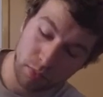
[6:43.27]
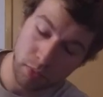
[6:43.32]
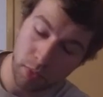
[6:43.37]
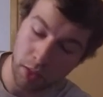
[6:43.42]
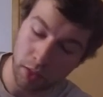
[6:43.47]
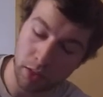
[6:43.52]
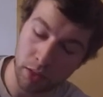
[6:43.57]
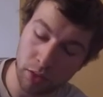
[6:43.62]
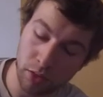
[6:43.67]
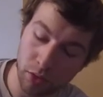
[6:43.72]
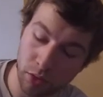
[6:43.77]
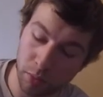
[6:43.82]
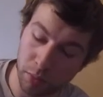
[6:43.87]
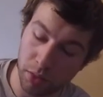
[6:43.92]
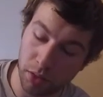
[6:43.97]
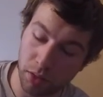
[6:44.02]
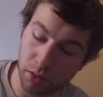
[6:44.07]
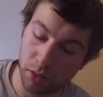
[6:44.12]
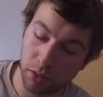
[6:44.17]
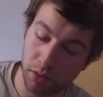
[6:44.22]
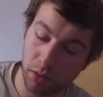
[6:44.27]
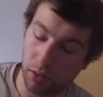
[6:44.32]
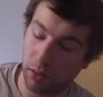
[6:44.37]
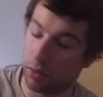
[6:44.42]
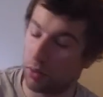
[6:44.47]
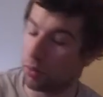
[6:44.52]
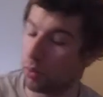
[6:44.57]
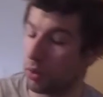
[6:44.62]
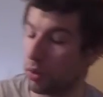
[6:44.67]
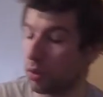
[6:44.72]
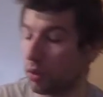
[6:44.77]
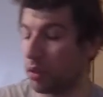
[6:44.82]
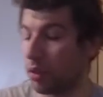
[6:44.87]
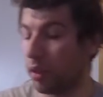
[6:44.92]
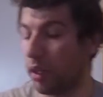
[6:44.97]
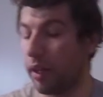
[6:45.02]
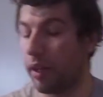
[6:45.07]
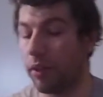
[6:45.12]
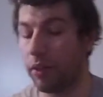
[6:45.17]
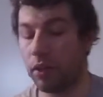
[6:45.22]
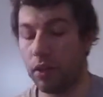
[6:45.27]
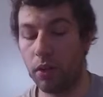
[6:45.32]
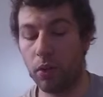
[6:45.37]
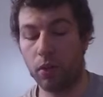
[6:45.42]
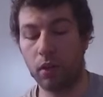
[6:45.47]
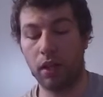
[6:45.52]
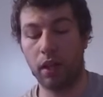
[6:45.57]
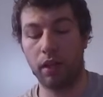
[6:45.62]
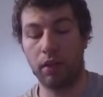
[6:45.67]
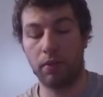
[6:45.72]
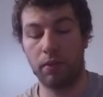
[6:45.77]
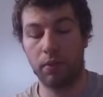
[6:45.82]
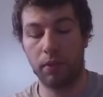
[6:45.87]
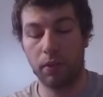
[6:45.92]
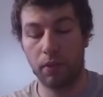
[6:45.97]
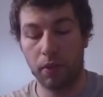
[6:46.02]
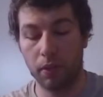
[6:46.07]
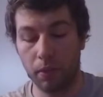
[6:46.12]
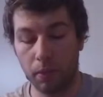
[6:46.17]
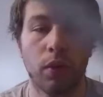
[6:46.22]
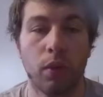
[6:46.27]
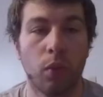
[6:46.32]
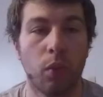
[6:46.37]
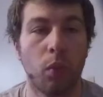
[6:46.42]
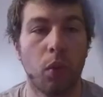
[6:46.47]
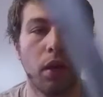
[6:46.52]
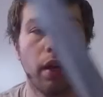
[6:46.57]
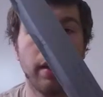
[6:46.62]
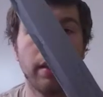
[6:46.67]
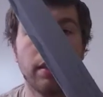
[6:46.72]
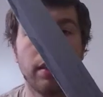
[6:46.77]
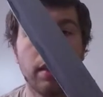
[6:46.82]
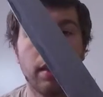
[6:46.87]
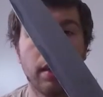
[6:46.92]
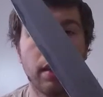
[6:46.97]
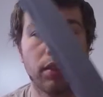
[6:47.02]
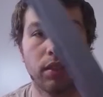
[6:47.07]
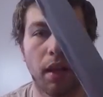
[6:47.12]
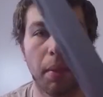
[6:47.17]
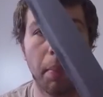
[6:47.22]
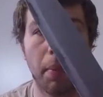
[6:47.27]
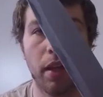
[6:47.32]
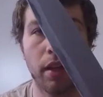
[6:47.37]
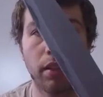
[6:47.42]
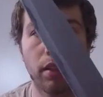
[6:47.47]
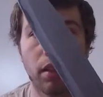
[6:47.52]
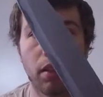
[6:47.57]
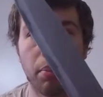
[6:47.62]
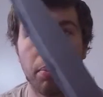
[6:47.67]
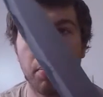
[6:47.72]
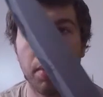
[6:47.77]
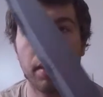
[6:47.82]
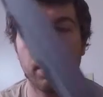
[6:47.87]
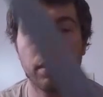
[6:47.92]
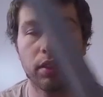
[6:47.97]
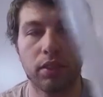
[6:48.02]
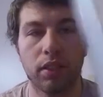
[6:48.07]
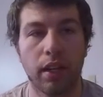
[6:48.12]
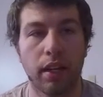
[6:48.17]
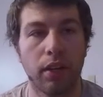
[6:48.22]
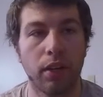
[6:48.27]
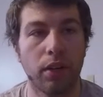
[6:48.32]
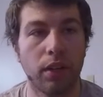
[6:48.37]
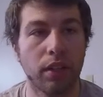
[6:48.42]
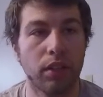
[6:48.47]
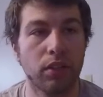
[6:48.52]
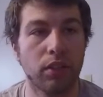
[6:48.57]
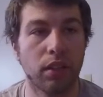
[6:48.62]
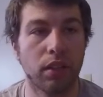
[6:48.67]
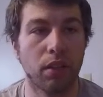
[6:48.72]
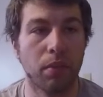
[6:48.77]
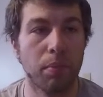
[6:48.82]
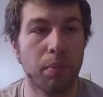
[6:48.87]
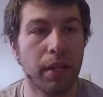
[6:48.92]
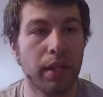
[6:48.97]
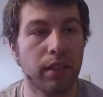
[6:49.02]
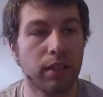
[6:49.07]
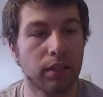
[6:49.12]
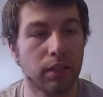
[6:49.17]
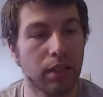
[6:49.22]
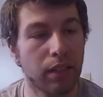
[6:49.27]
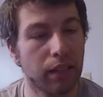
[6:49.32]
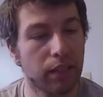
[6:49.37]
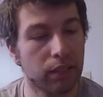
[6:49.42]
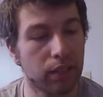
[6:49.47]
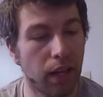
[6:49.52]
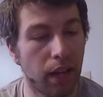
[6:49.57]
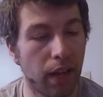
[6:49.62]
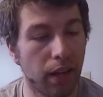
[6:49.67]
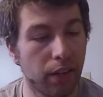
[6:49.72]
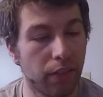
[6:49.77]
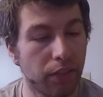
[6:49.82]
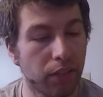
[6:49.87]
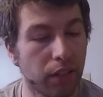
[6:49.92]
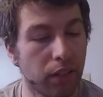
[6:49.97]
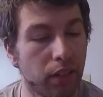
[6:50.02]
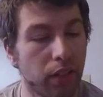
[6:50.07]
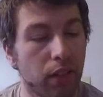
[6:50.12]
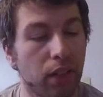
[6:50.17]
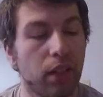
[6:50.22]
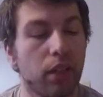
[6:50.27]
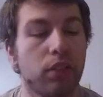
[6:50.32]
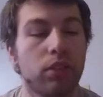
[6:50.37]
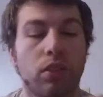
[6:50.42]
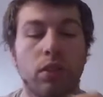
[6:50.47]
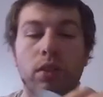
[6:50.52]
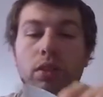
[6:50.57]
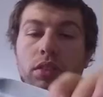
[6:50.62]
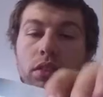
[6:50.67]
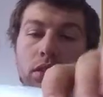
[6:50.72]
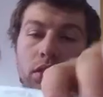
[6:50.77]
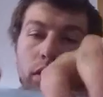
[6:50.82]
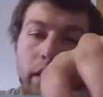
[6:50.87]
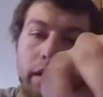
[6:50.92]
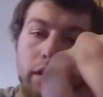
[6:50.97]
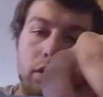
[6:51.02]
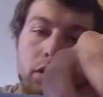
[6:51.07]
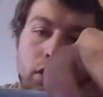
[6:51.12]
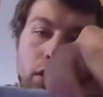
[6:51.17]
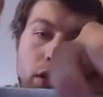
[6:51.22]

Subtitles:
and he should be sealed real good now. Okay. What I did is I picked the biggest areas and the biggest nicks out of it. So there's a section